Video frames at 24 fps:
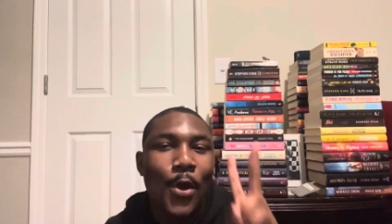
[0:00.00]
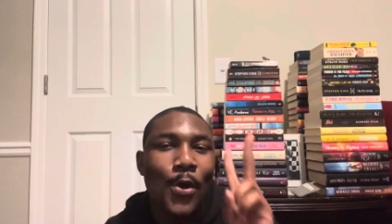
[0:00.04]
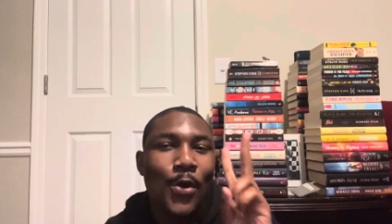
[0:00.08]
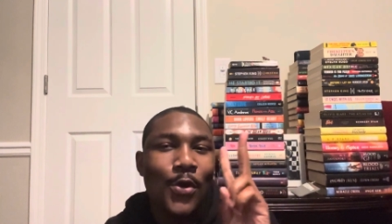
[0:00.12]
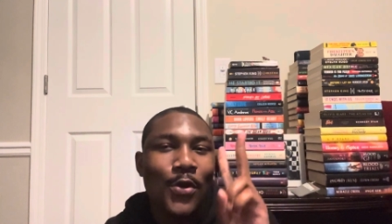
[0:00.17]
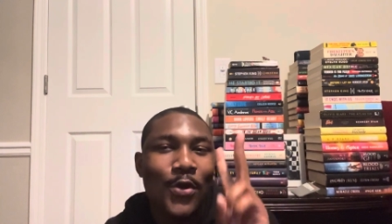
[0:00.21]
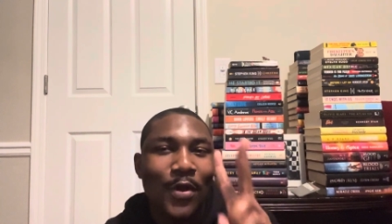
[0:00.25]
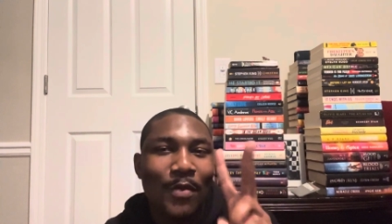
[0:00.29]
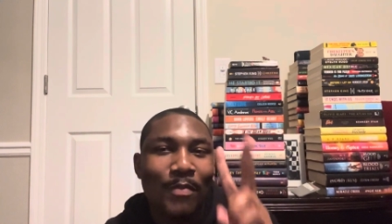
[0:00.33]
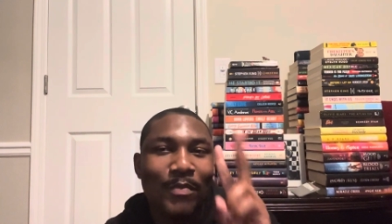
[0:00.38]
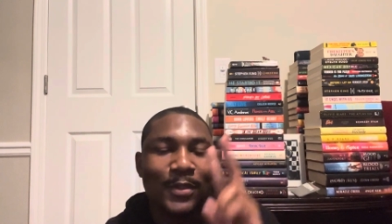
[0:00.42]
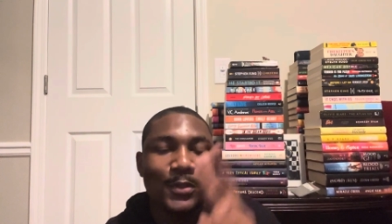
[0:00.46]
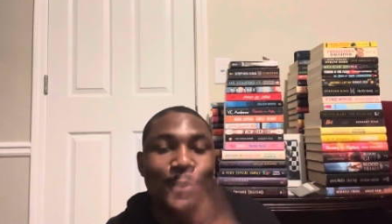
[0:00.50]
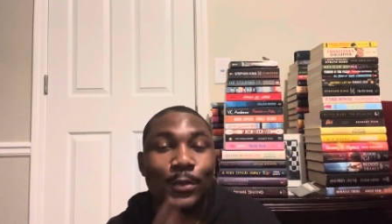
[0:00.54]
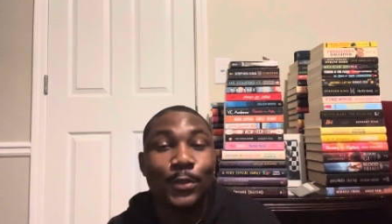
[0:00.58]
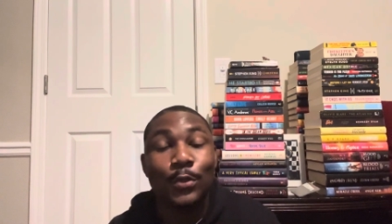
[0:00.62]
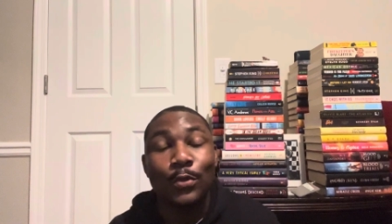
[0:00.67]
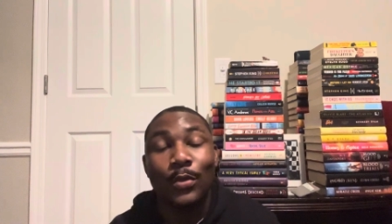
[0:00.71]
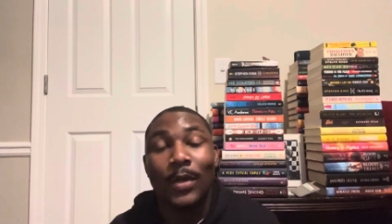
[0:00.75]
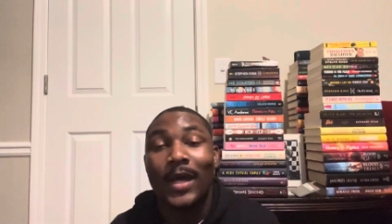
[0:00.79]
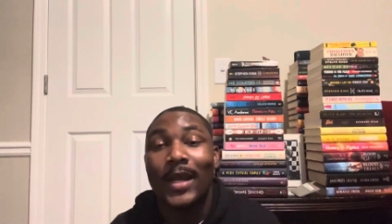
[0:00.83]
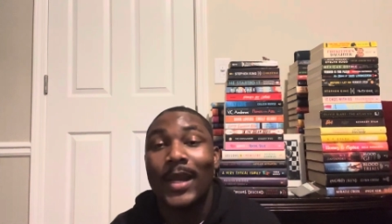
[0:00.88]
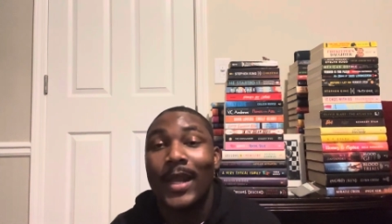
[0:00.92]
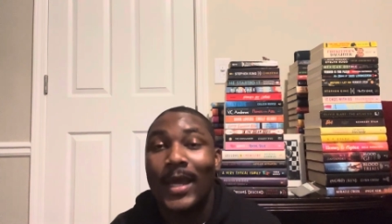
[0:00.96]
Number
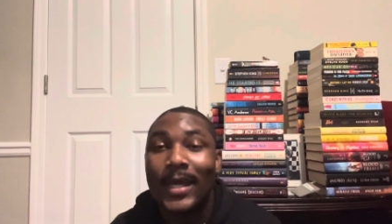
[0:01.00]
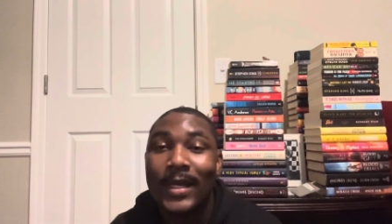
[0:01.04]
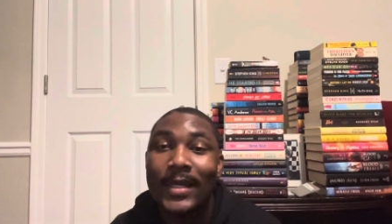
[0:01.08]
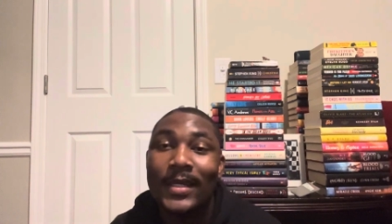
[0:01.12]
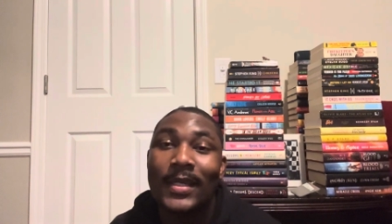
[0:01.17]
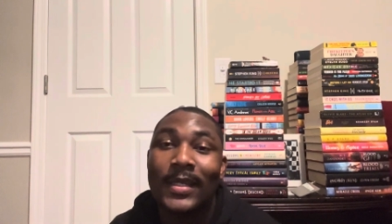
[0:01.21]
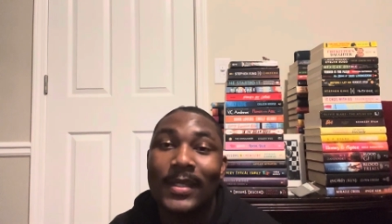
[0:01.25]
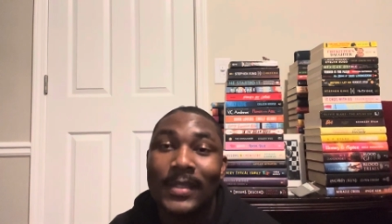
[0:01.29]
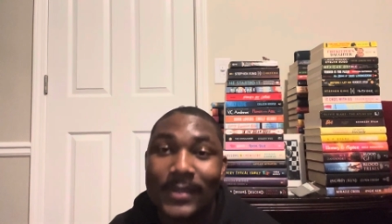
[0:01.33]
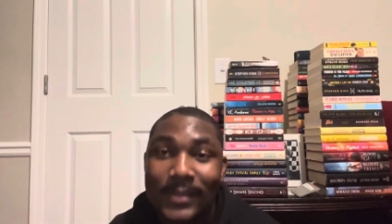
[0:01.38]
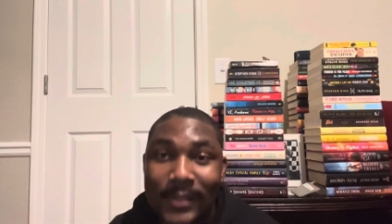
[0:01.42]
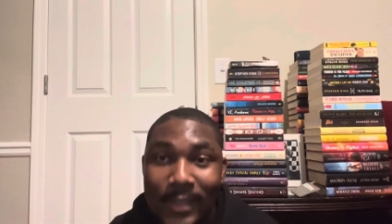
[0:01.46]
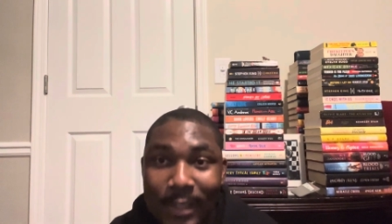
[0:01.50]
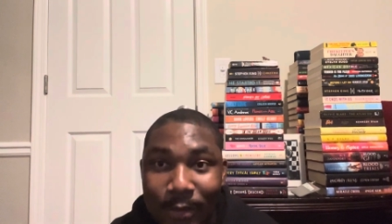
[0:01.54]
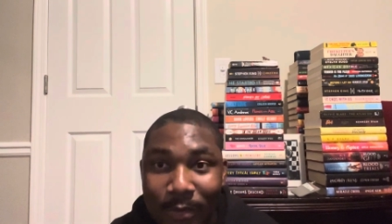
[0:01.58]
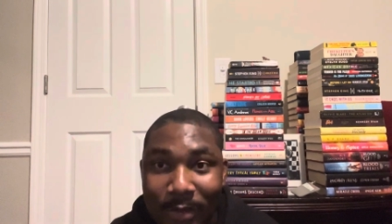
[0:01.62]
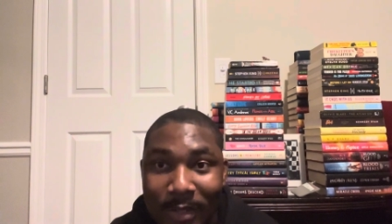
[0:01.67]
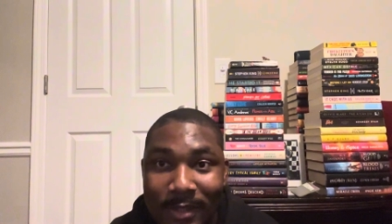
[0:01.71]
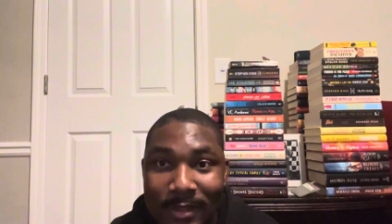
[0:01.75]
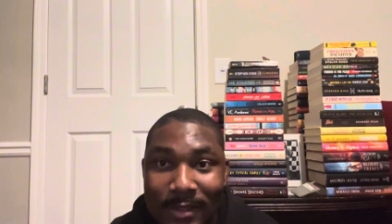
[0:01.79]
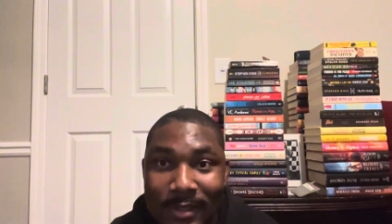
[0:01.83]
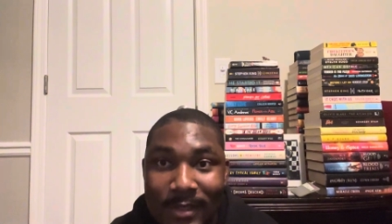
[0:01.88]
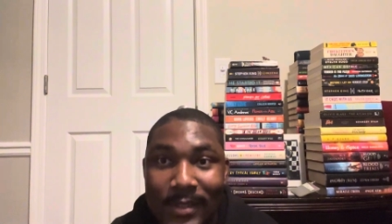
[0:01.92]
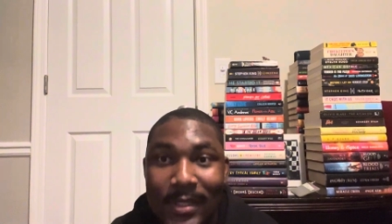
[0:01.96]
two, an ending
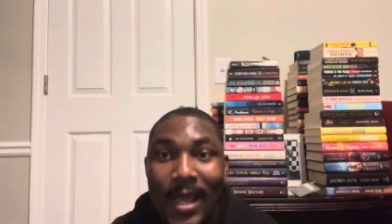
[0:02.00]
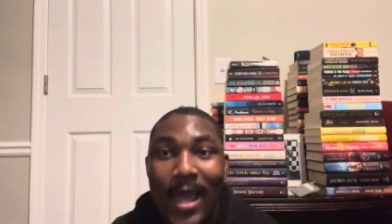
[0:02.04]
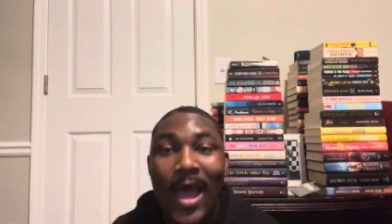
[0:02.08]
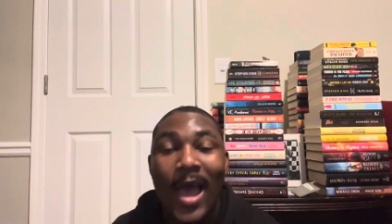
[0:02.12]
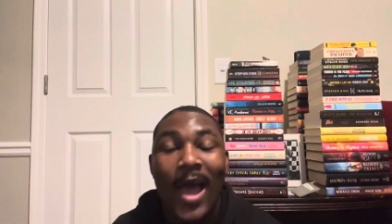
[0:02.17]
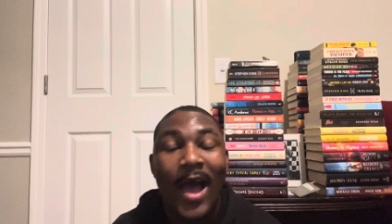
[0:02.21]
sequence.